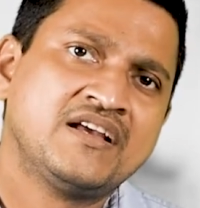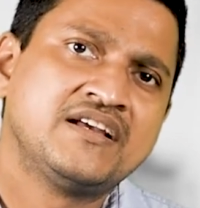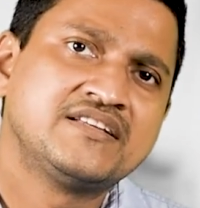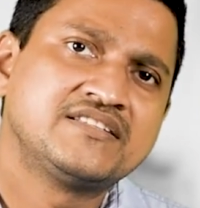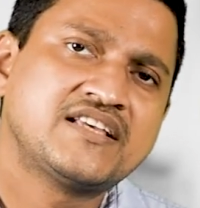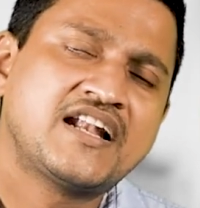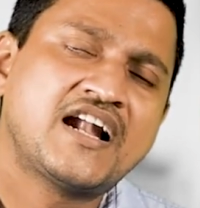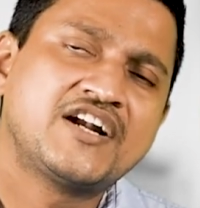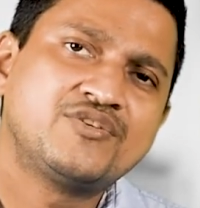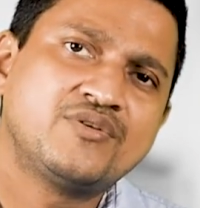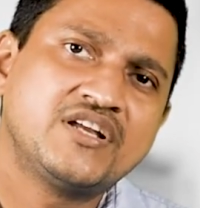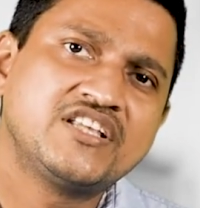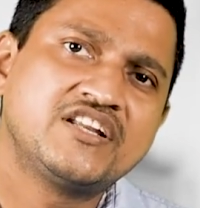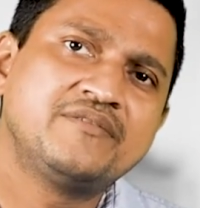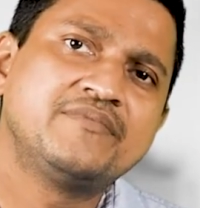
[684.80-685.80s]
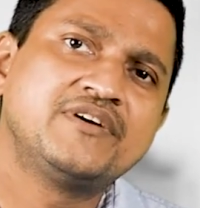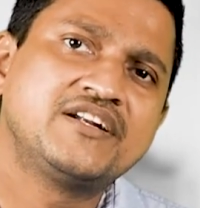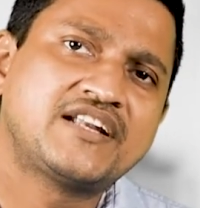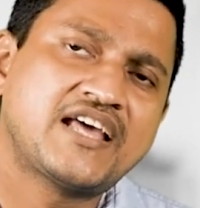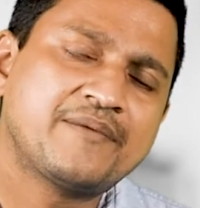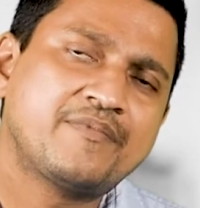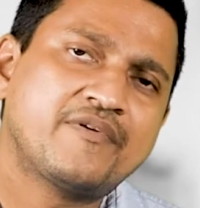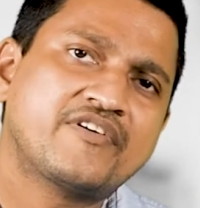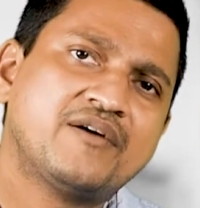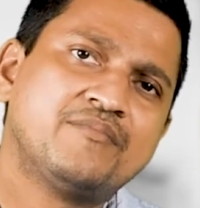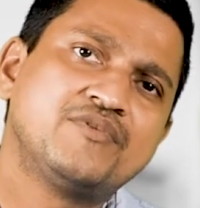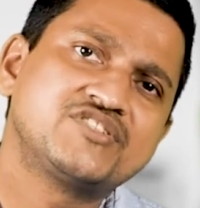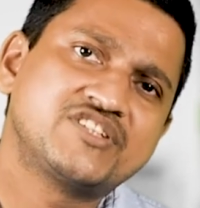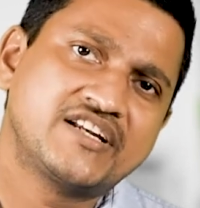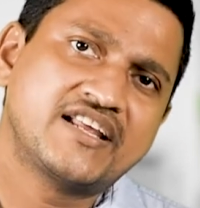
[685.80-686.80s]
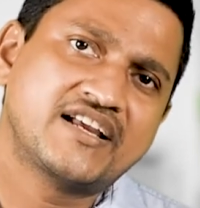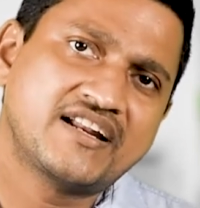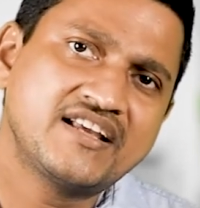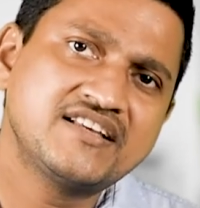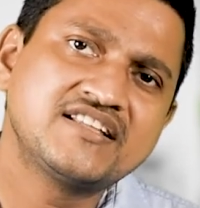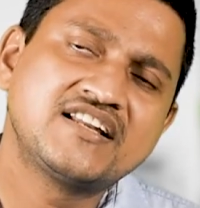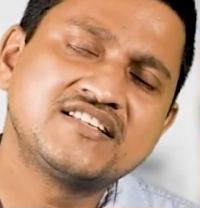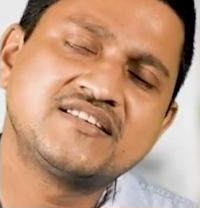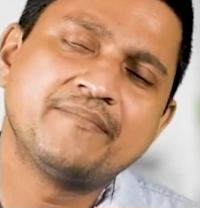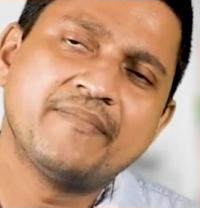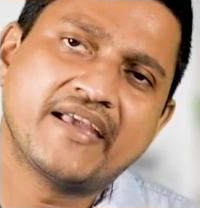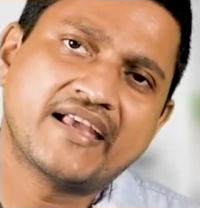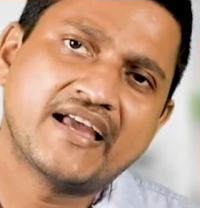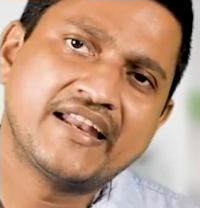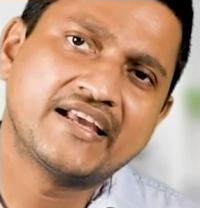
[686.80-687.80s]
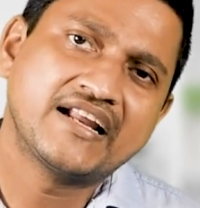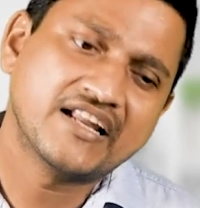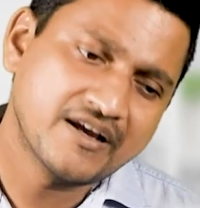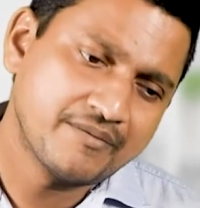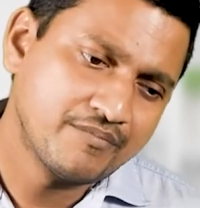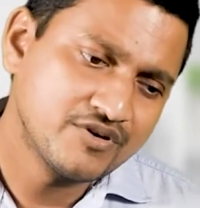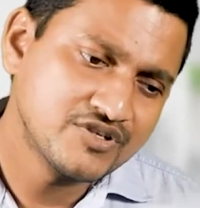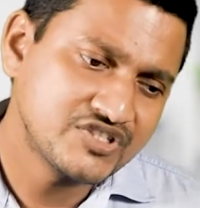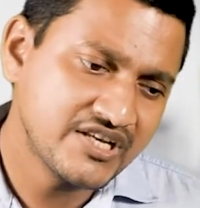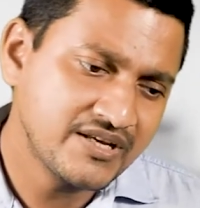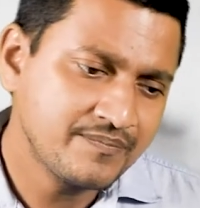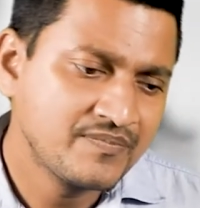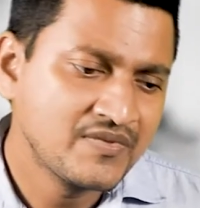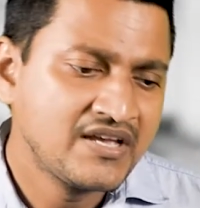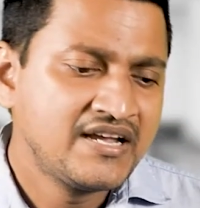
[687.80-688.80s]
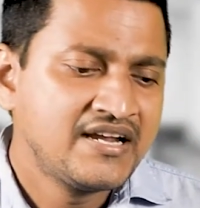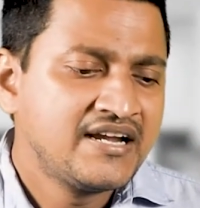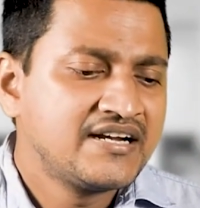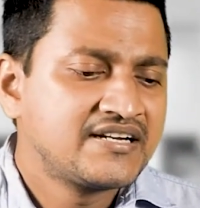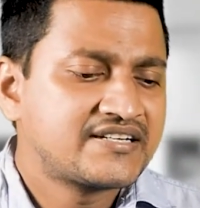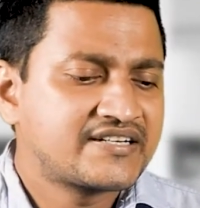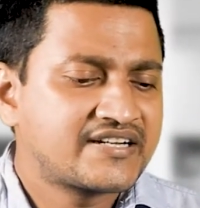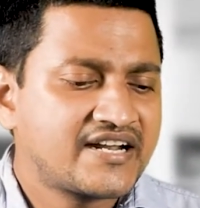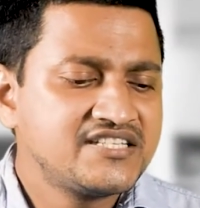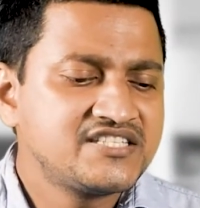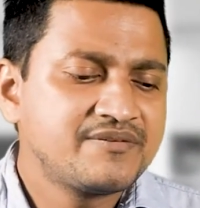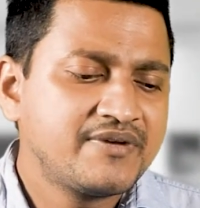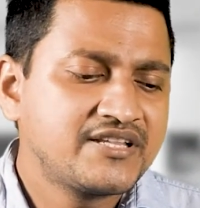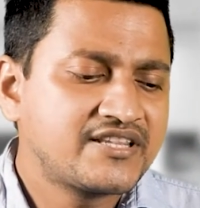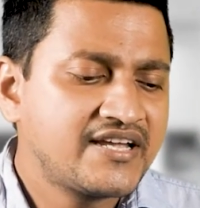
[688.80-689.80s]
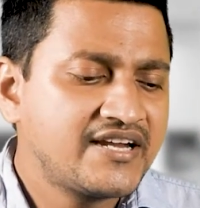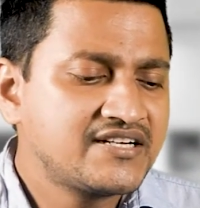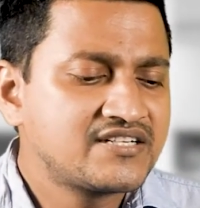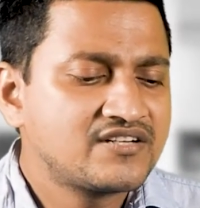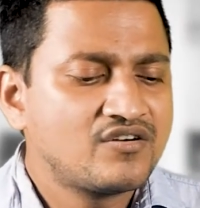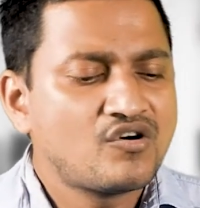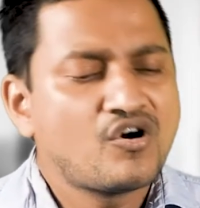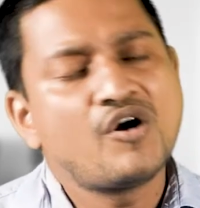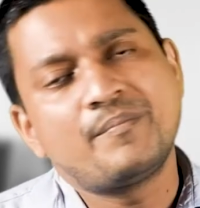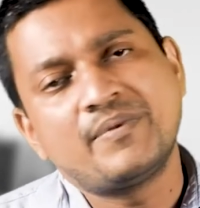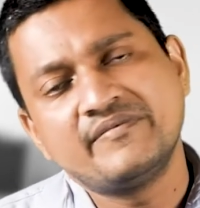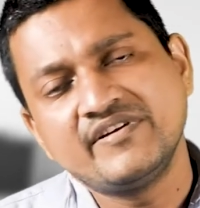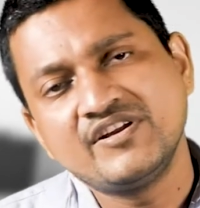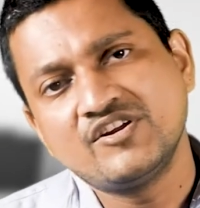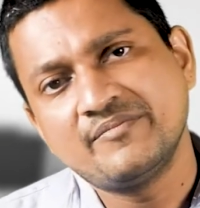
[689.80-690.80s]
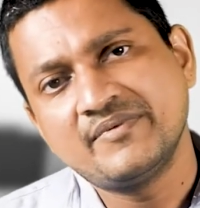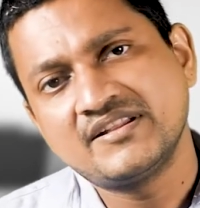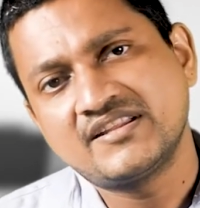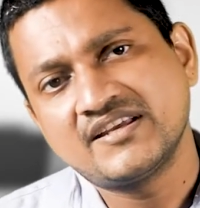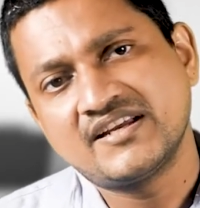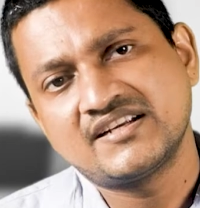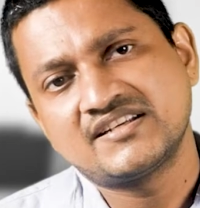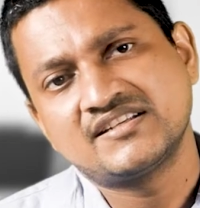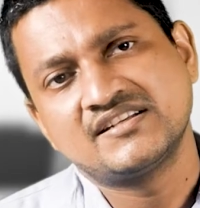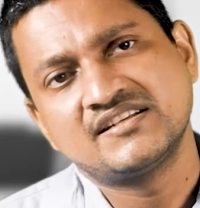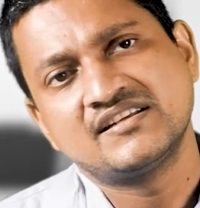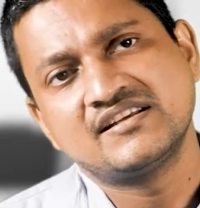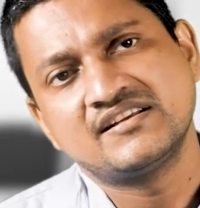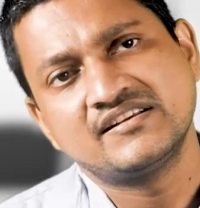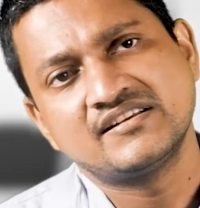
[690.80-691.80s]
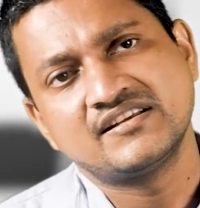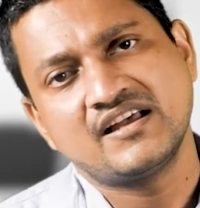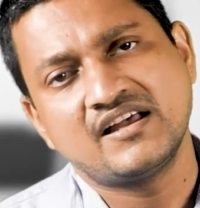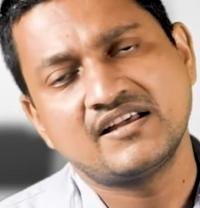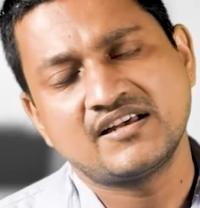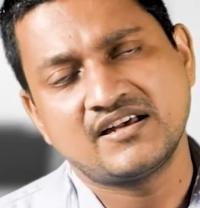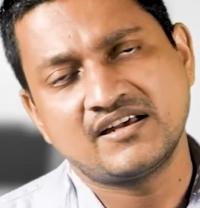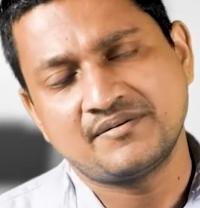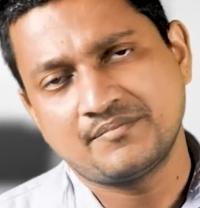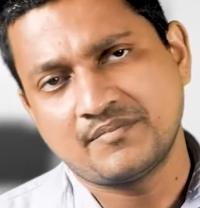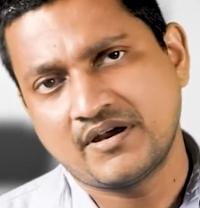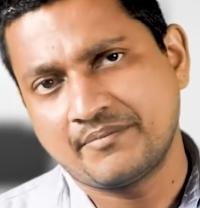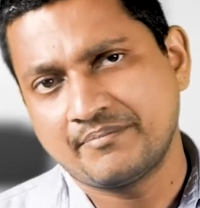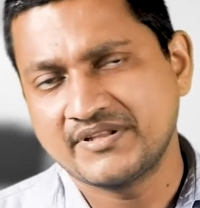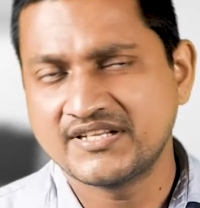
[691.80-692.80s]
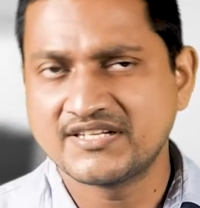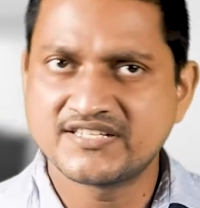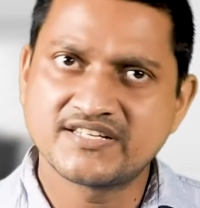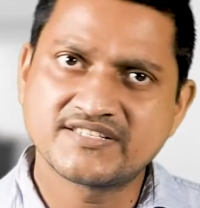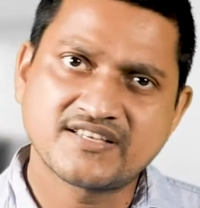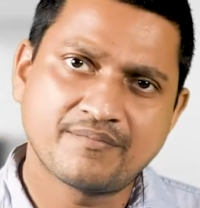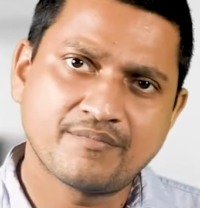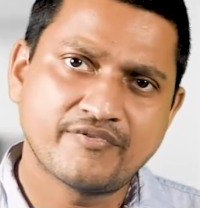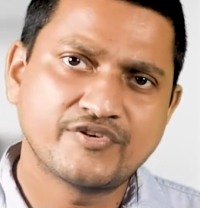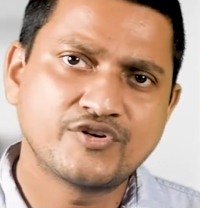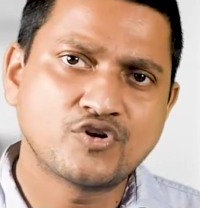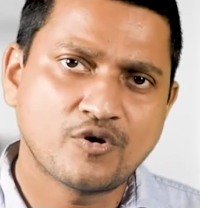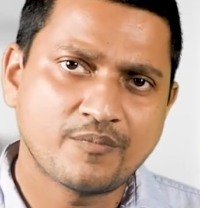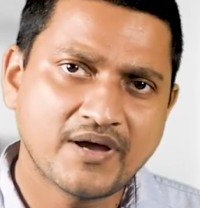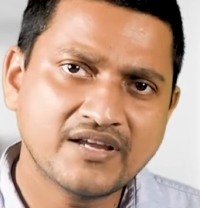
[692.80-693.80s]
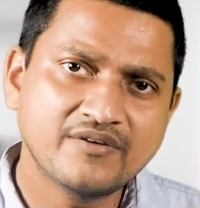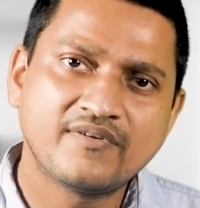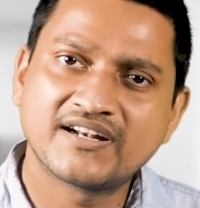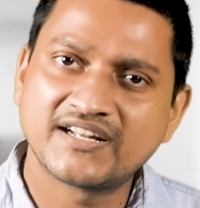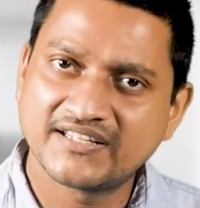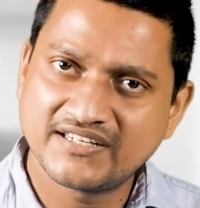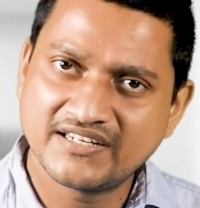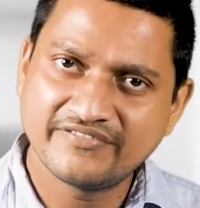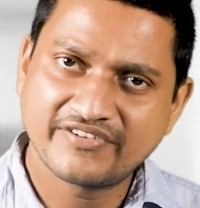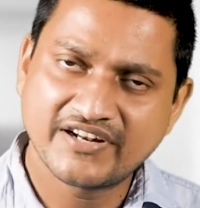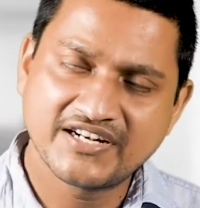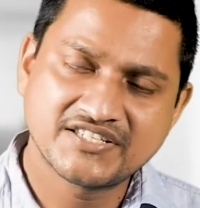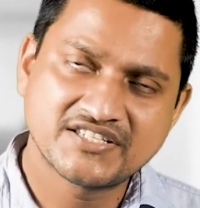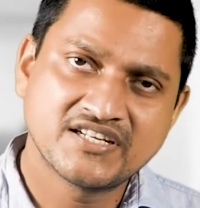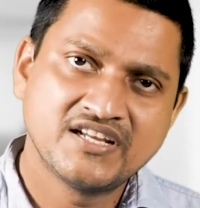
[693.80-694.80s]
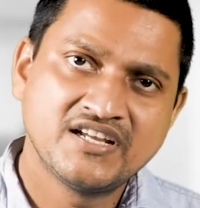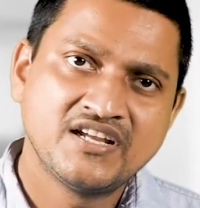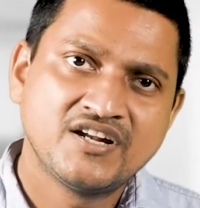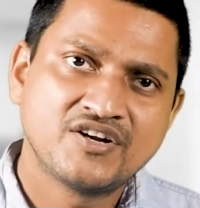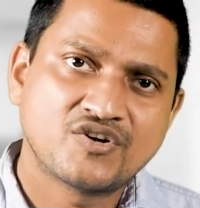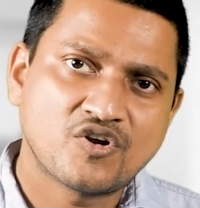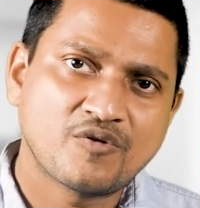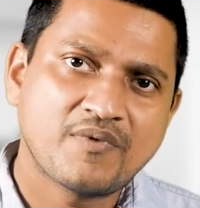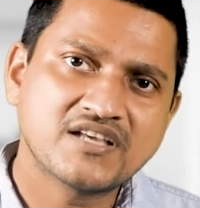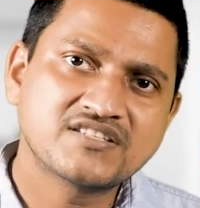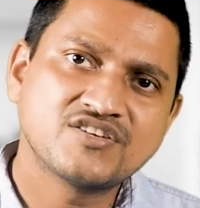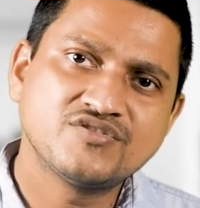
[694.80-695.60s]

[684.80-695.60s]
It's an advantage type of composting technique, that is a mechanical composting. Trench method, open window method, methods are some of the drawbacks. What are the different drawbacks?